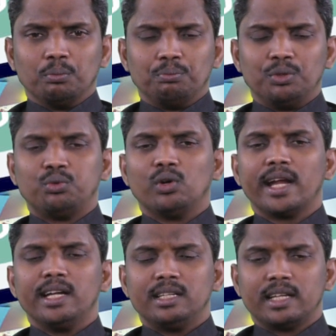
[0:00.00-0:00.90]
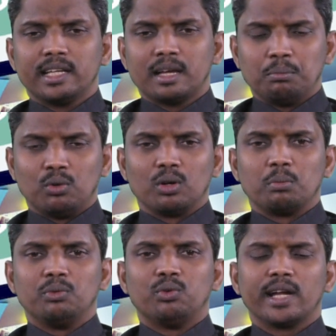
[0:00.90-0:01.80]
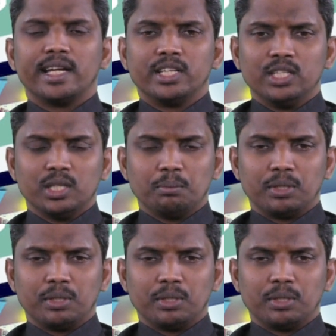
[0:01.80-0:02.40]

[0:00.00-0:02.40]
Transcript: Before I take up or before I teach a